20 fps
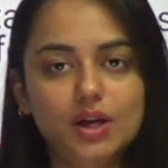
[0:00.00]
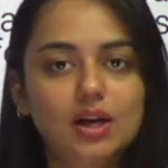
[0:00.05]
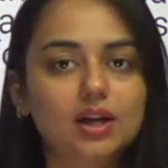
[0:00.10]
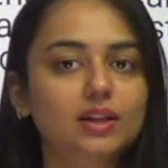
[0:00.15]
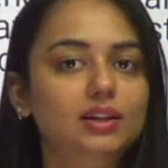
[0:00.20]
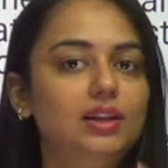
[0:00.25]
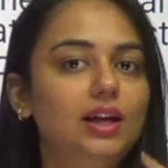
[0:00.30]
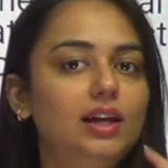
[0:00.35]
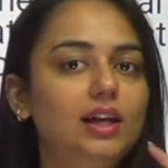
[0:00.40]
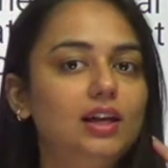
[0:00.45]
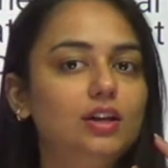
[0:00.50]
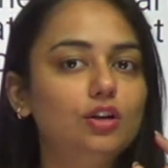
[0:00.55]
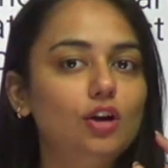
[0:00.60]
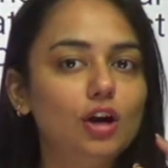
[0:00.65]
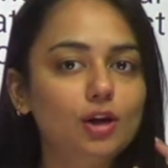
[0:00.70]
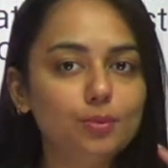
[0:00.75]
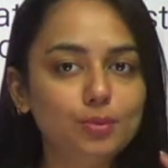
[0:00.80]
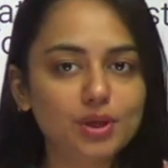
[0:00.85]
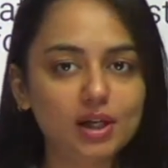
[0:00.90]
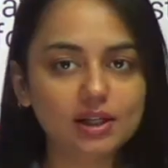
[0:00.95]
They
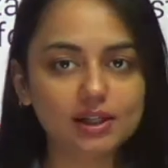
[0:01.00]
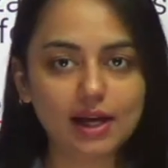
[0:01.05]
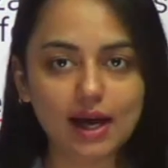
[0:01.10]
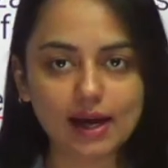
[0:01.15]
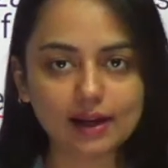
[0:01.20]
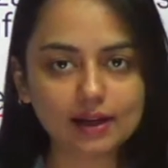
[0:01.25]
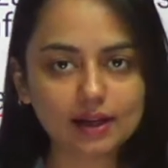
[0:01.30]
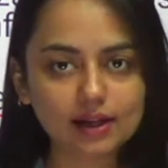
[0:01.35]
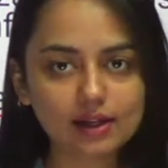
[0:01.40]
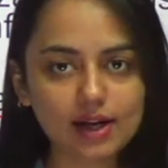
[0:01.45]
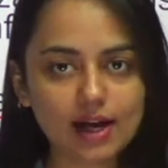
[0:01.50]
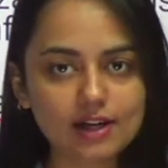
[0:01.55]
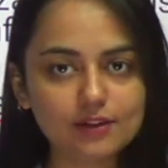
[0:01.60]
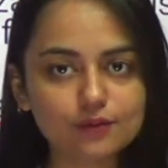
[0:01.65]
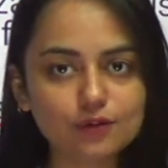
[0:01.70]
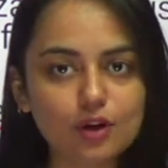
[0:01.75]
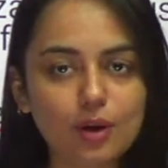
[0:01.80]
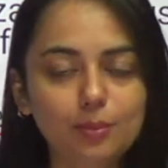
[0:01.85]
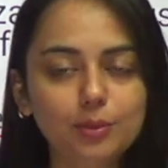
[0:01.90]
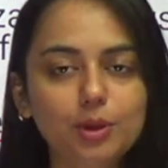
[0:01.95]
cannot be a direct line
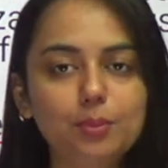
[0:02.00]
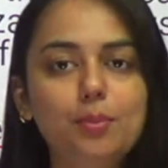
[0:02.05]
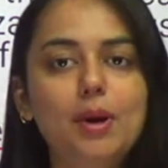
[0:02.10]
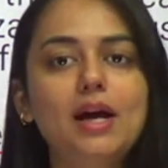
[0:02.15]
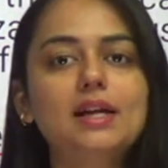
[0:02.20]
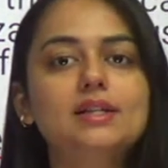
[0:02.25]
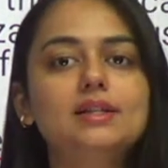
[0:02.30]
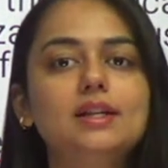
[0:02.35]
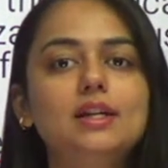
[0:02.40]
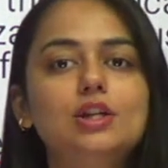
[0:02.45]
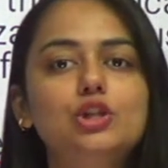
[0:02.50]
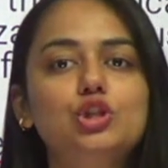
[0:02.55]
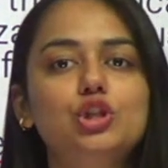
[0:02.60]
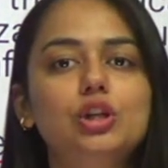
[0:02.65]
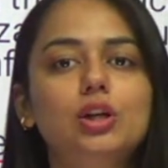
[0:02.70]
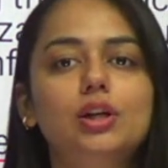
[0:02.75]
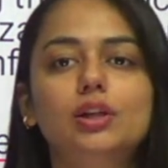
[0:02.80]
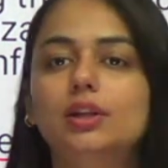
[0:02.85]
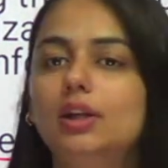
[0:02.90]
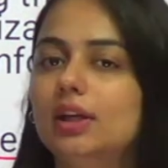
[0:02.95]
from the passage.
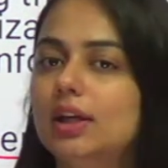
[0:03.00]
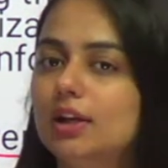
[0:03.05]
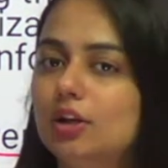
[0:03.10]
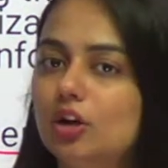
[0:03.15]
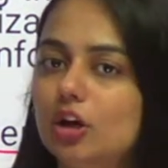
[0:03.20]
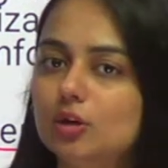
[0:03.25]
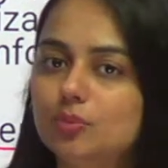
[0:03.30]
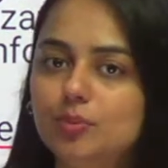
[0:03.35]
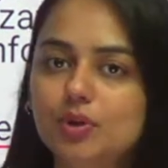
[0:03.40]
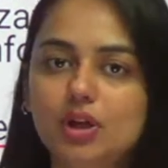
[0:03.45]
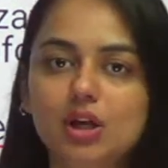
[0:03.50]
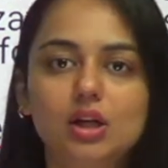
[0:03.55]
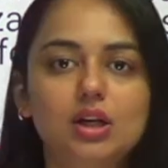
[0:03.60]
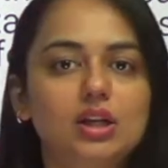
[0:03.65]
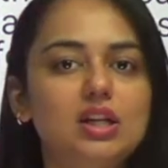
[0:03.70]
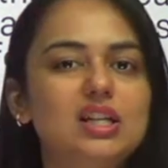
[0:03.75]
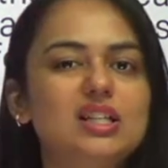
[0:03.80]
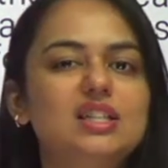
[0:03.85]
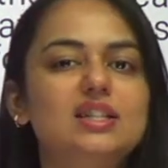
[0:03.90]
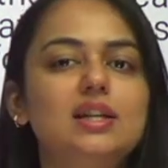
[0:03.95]
They cannot be a
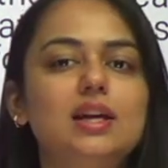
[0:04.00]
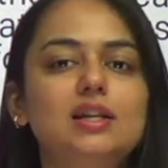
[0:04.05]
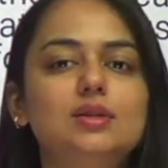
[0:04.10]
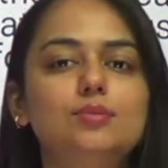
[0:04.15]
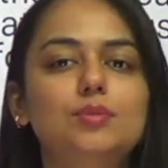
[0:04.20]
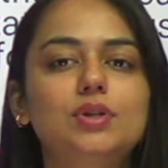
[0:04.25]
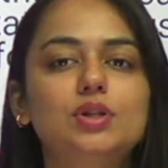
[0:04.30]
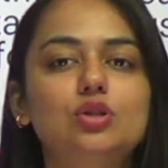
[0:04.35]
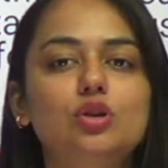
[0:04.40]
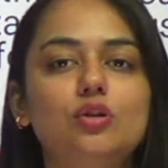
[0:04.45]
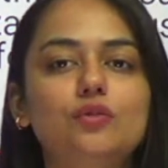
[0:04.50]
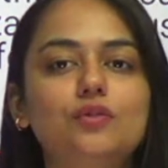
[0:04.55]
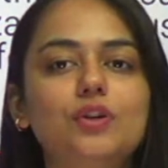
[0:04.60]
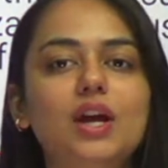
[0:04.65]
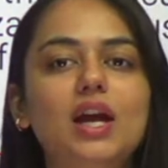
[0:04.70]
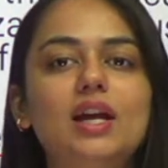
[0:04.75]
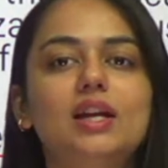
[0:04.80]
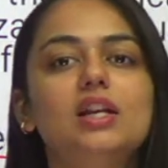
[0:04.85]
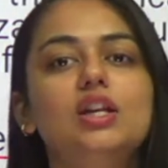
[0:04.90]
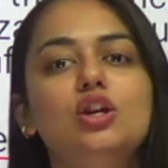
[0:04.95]
restatement of
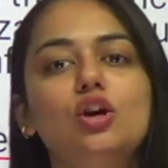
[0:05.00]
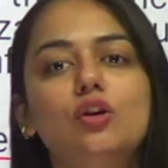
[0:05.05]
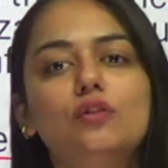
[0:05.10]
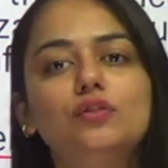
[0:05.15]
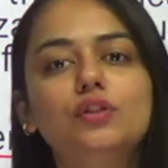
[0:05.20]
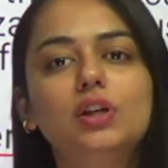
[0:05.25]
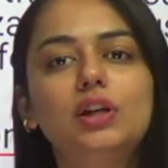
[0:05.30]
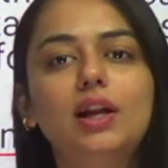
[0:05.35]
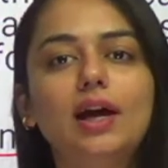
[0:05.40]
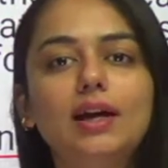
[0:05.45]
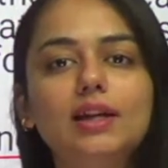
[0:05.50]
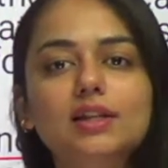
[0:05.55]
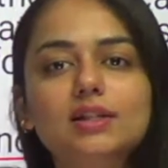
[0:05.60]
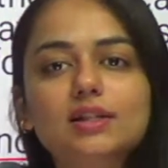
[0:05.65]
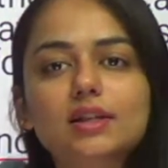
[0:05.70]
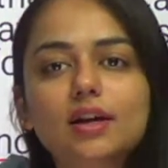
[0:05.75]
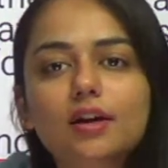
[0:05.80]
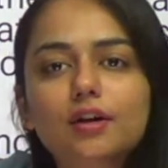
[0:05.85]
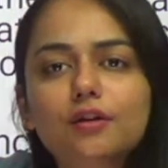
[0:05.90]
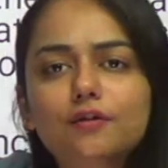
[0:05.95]
any of the lines
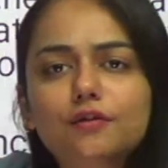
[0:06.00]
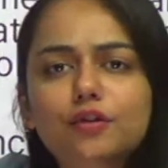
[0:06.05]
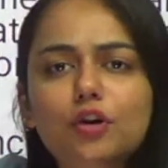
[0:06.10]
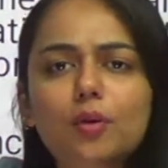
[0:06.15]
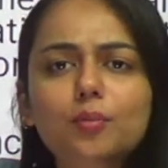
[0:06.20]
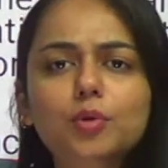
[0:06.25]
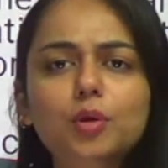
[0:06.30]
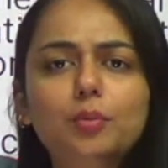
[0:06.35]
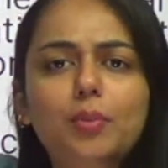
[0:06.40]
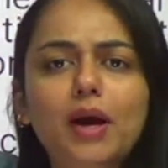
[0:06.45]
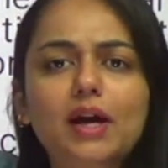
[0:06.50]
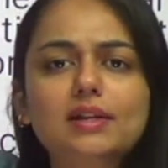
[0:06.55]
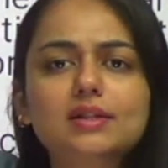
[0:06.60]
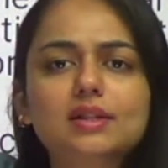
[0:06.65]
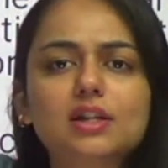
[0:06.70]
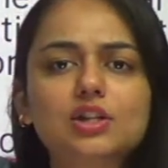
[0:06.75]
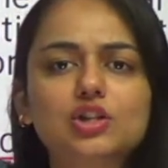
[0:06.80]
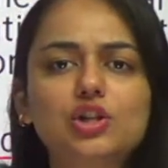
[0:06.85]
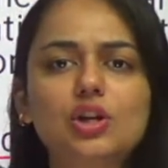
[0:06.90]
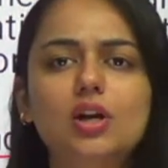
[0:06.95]
from the
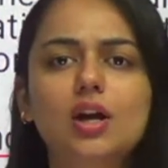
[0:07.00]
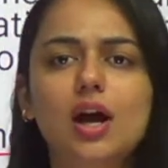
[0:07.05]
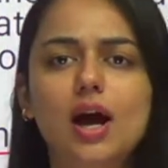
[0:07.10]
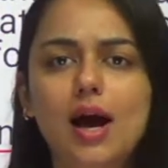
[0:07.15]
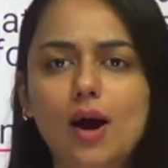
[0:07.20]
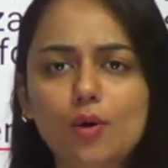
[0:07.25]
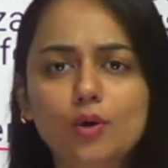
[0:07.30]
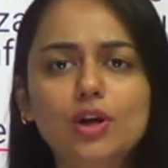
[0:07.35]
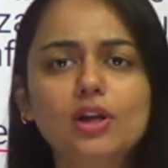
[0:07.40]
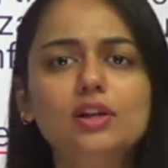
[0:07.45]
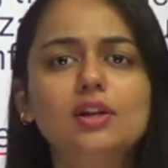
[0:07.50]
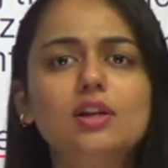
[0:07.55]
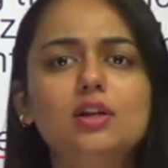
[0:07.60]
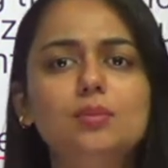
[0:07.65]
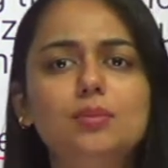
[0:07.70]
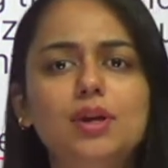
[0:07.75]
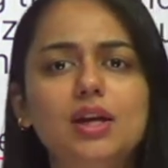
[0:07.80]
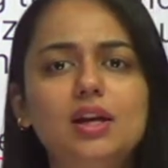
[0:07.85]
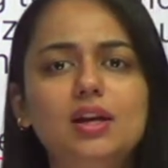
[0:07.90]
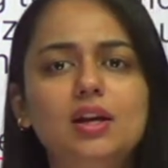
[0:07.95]
passage. How can it
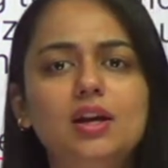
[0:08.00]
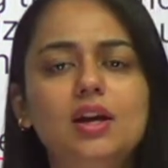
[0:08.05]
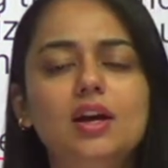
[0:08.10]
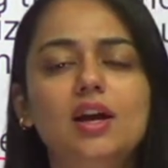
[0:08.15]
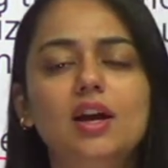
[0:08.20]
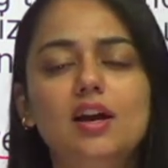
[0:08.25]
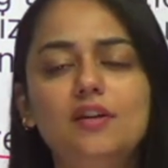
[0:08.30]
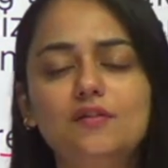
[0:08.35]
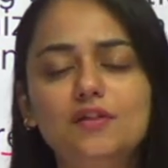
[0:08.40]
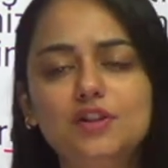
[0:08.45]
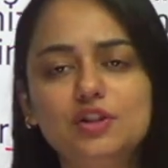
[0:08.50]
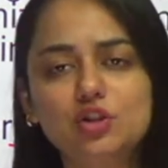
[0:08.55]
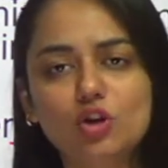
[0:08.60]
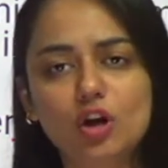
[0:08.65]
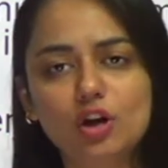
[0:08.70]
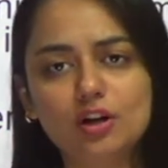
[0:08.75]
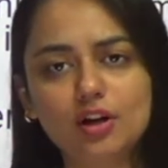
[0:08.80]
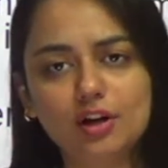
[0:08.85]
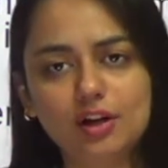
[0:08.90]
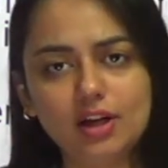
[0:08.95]
be? If it's
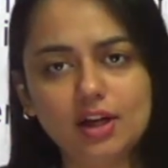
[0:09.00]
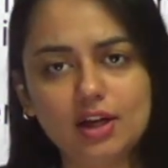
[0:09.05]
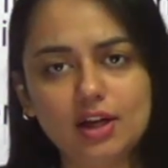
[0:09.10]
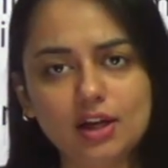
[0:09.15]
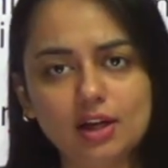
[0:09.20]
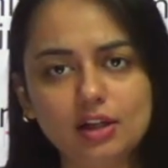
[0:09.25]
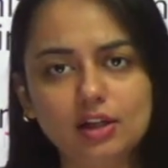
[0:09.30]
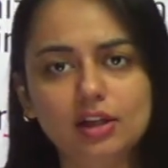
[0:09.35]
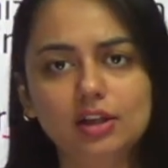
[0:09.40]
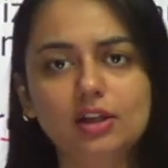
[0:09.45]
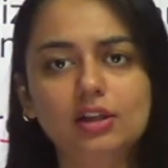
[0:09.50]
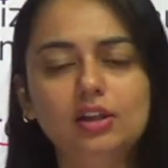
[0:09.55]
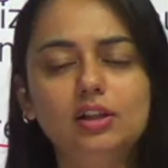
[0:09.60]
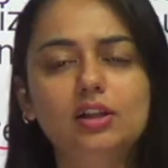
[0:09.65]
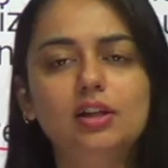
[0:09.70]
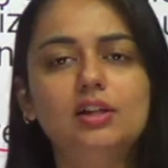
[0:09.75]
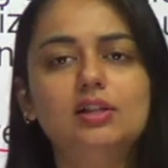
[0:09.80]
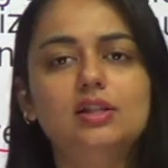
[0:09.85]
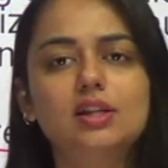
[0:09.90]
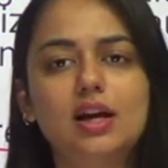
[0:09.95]
already hidden,
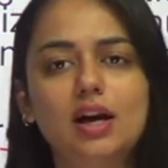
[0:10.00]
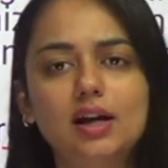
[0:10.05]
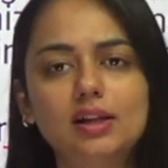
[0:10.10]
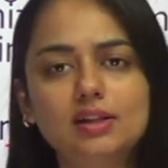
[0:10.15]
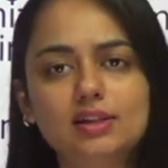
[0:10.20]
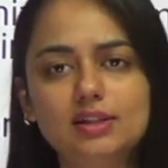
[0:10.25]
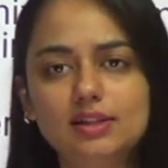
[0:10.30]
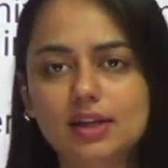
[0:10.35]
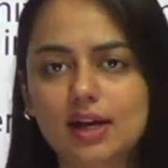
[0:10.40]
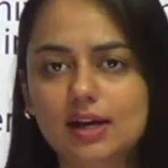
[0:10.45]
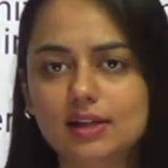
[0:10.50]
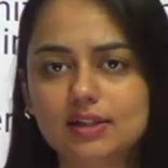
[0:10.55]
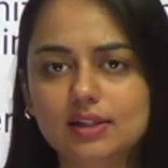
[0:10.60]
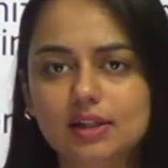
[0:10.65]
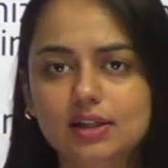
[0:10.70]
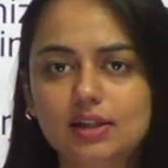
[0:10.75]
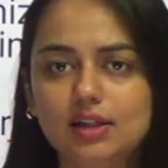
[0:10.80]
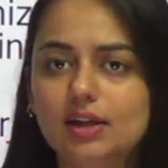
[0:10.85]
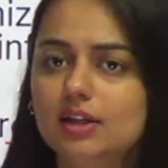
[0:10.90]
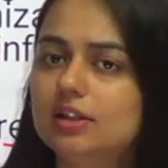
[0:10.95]
it's
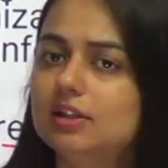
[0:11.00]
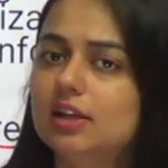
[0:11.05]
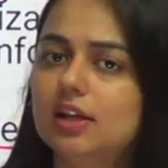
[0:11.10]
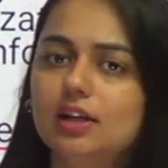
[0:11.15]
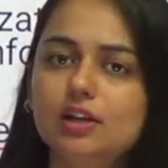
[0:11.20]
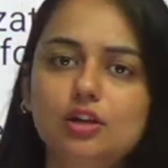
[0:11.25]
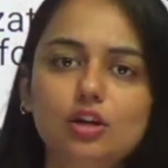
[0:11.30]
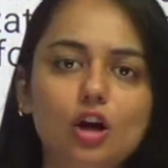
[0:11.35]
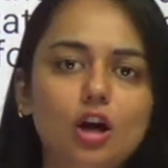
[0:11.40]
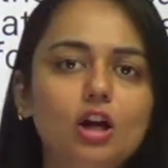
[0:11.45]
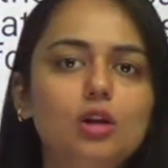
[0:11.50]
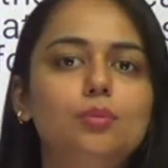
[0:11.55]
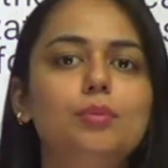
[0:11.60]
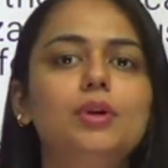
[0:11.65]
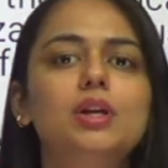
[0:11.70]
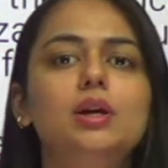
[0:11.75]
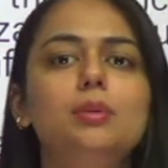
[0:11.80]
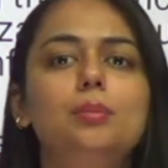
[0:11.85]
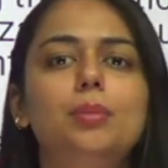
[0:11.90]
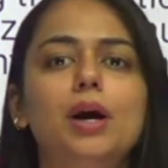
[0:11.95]
unstated, it cannot
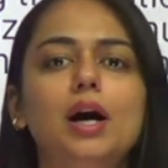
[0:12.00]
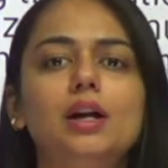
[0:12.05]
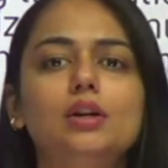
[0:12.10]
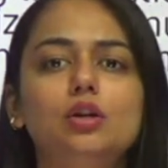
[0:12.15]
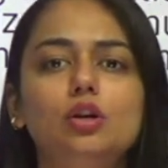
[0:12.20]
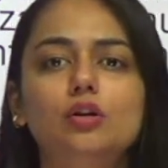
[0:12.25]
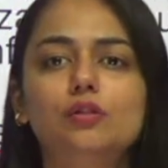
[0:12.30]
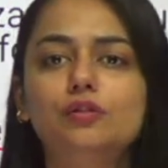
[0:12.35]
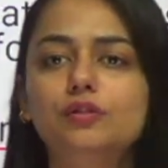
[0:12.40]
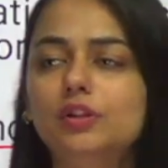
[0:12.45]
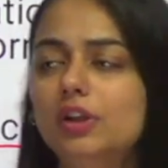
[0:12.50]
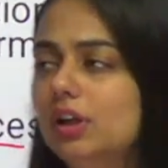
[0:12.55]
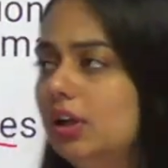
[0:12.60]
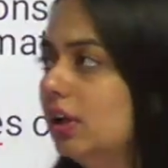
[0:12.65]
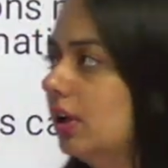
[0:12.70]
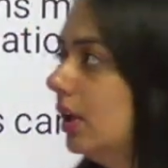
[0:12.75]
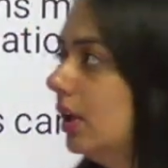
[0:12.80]
be a part of the